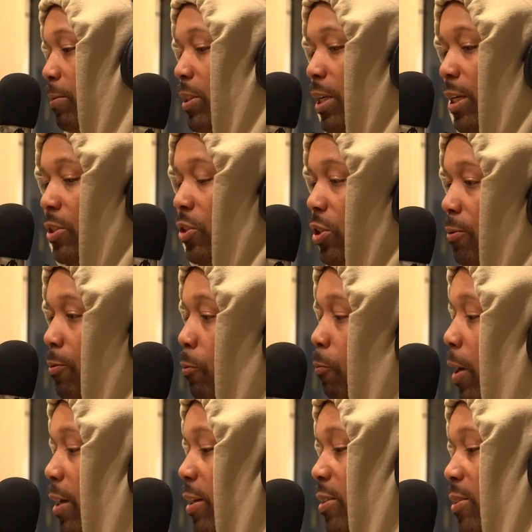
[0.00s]
That's IG. We
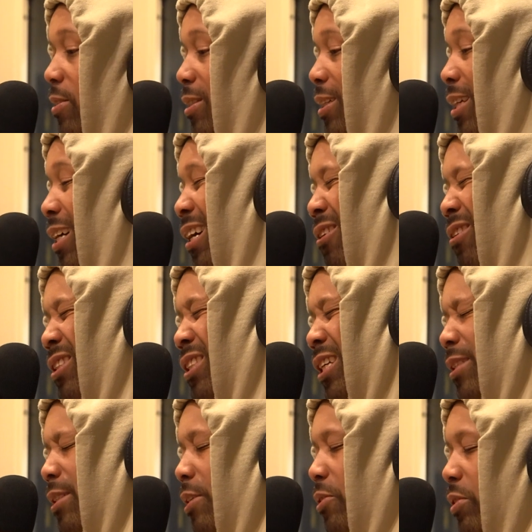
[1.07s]
right
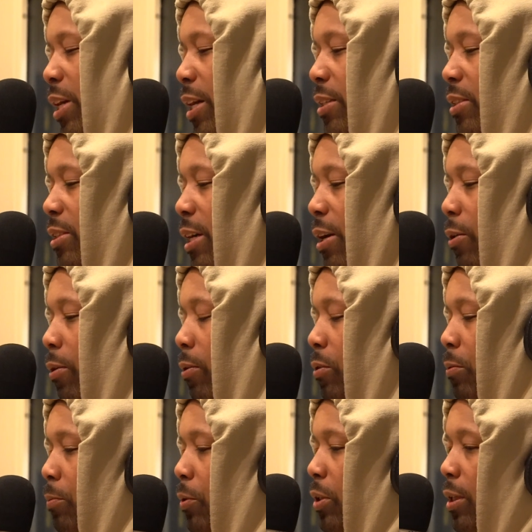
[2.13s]
just outside the South
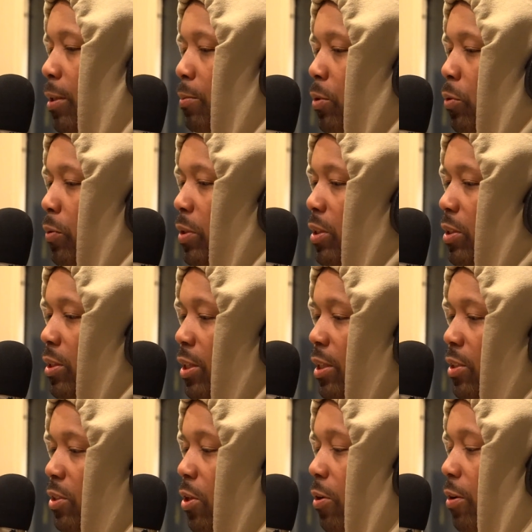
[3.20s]
Loop on
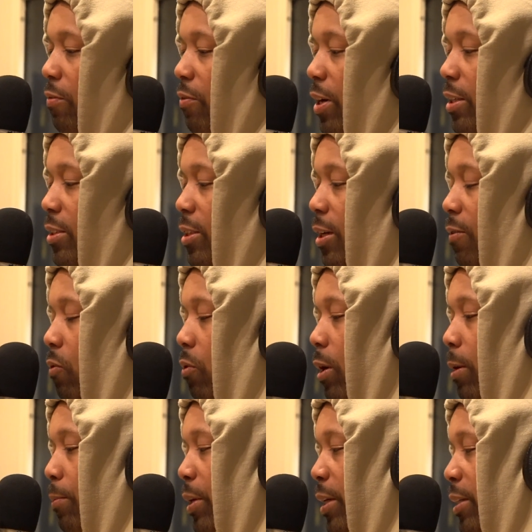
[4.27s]
2635 South
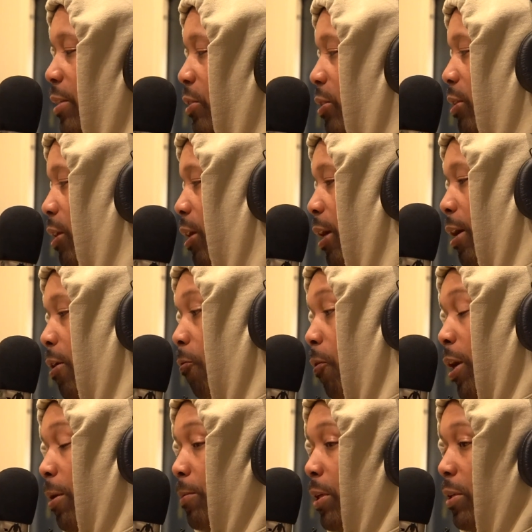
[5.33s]
Wabash.
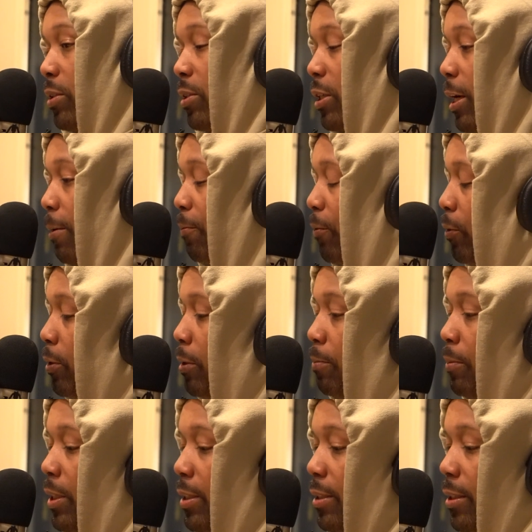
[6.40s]
right up there on the top floor,
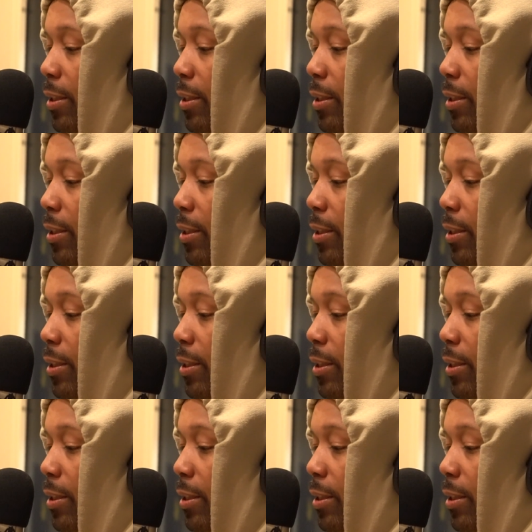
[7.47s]
man.